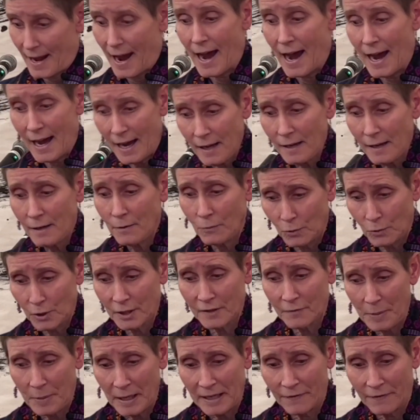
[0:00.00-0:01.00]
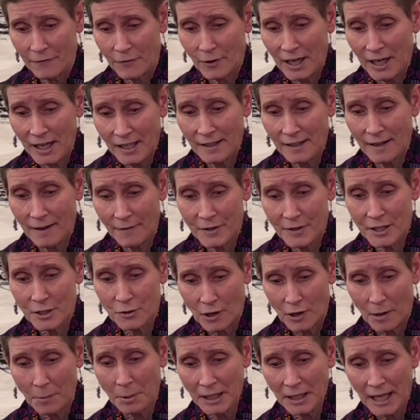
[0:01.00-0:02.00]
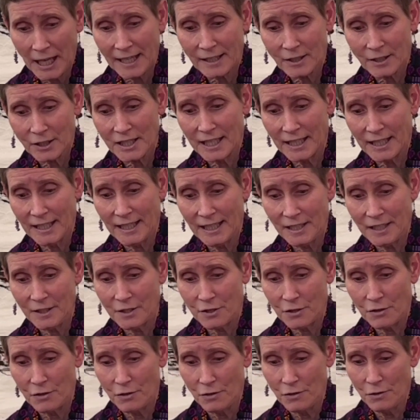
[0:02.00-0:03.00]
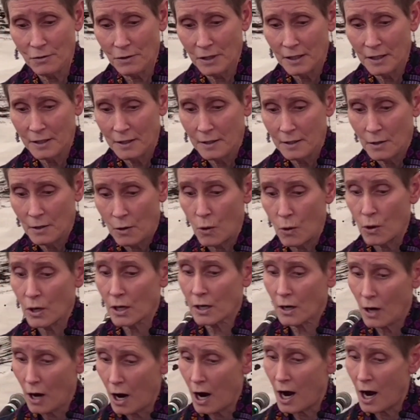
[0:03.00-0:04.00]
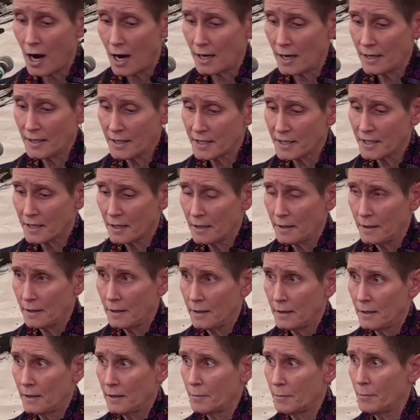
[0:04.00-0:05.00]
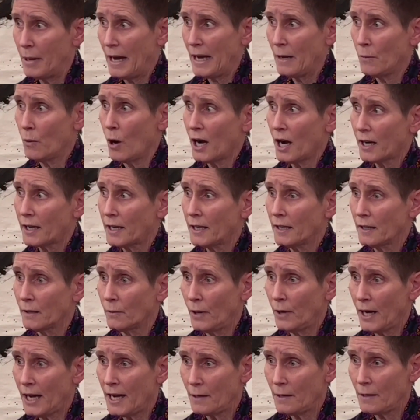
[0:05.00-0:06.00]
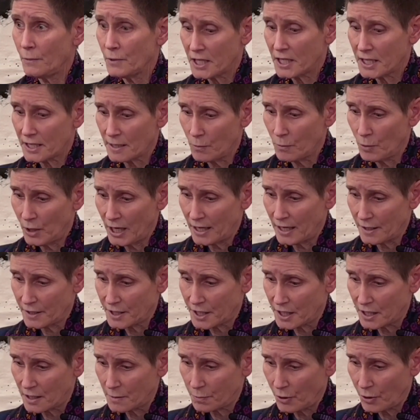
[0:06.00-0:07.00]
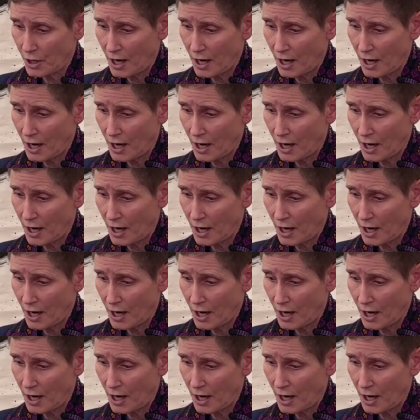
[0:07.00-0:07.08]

I would have been afraid of the trouble I could get into or cause by walking away with someone else's